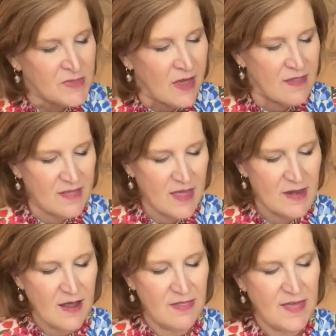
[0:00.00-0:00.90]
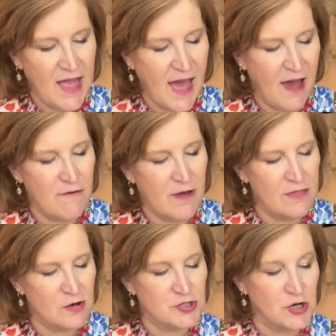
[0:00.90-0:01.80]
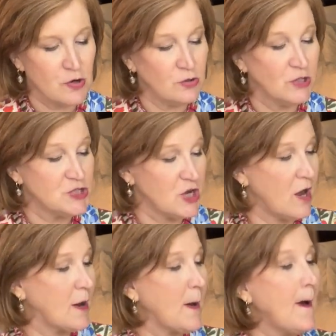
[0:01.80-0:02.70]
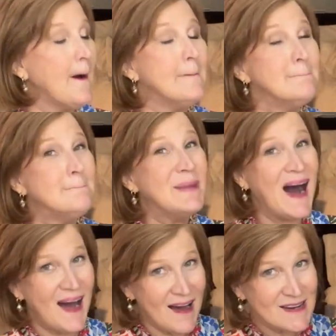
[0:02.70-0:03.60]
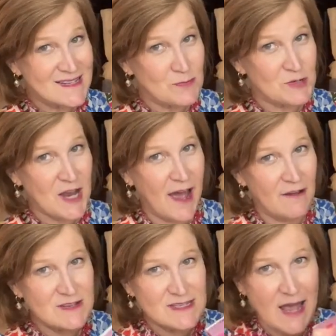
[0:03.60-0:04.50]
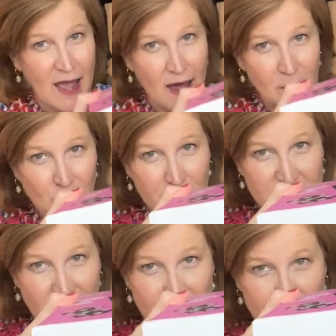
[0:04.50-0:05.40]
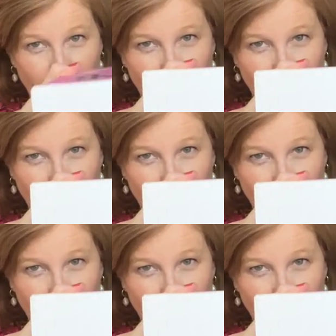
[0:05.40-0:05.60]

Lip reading: Then they have their Journal Junk Box, which I have to say, I don't know if it's going to show